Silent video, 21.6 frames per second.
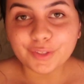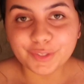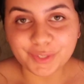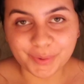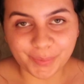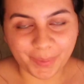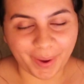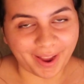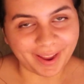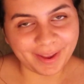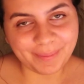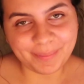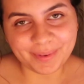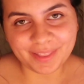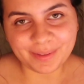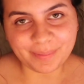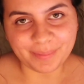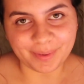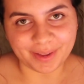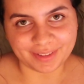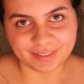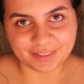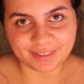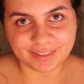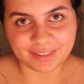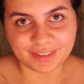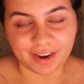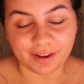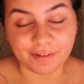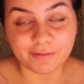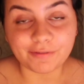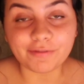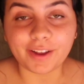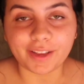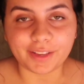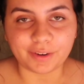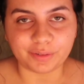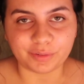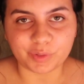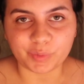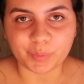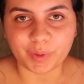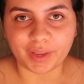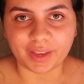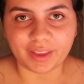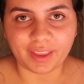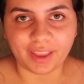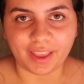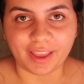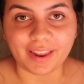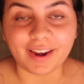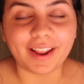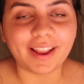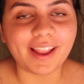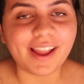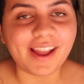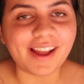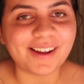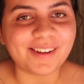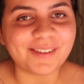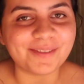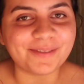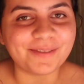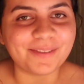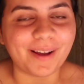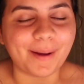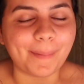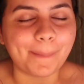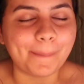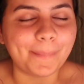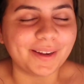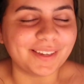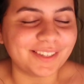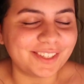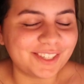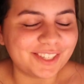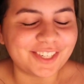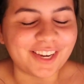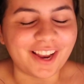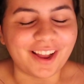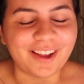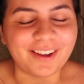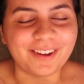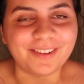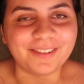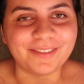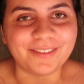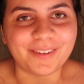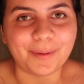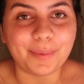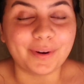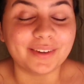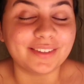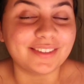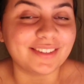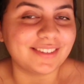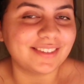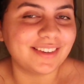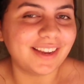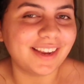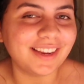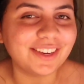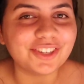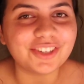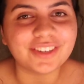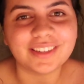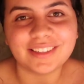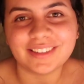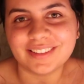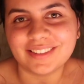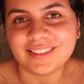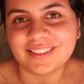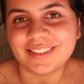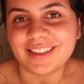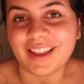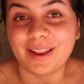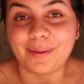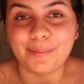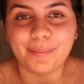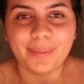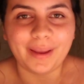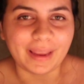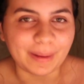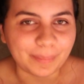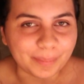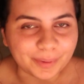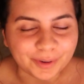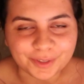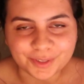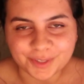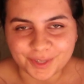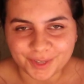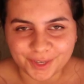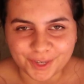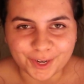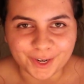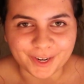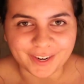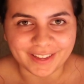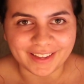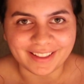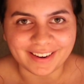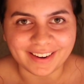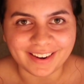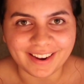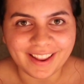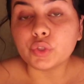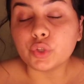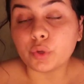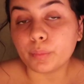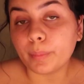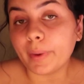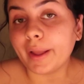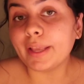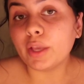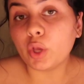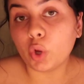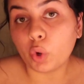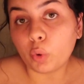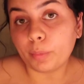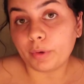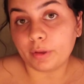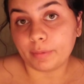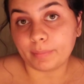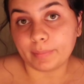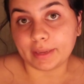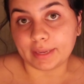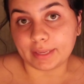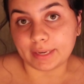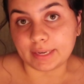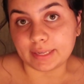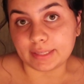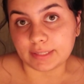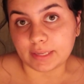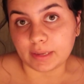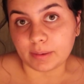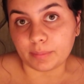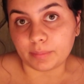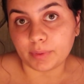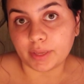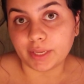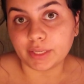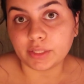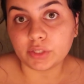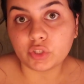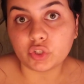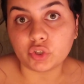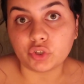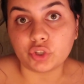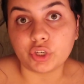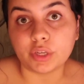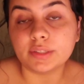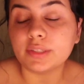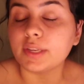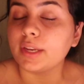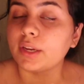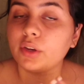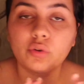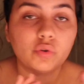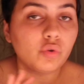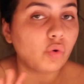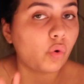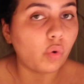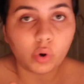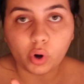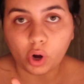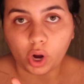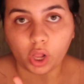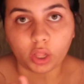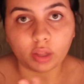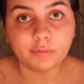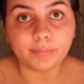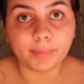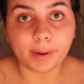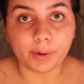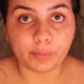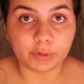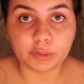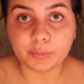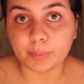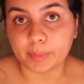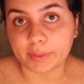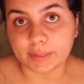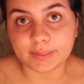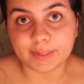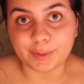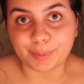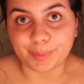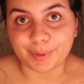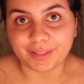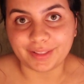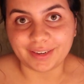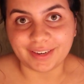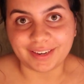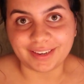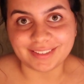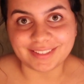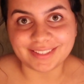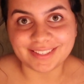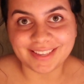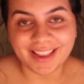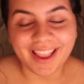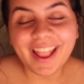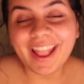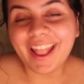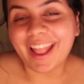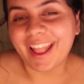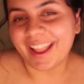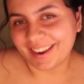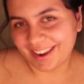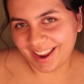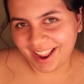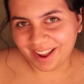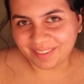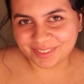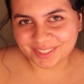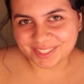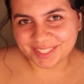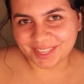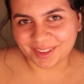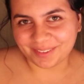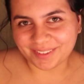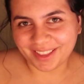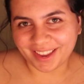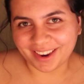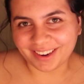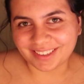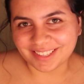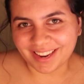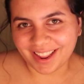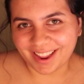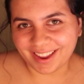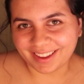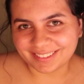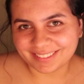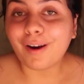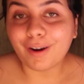So I'm in the midst of finals week, and I have a bunch of presentations and papers to turn in. So my coping mechanism is to just ignore all of my responsibilities and have a self-care day.